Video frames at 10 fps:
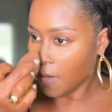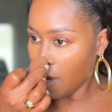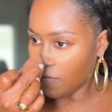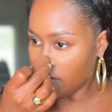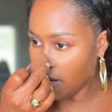
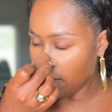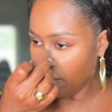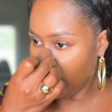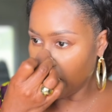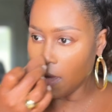I've done a
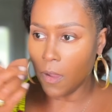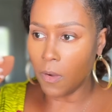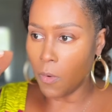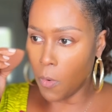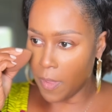
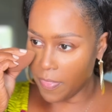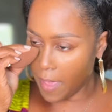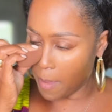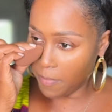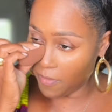video on
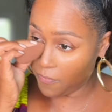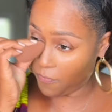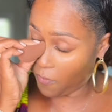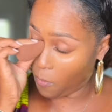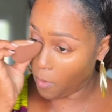that
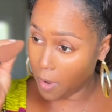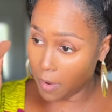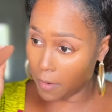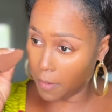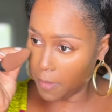before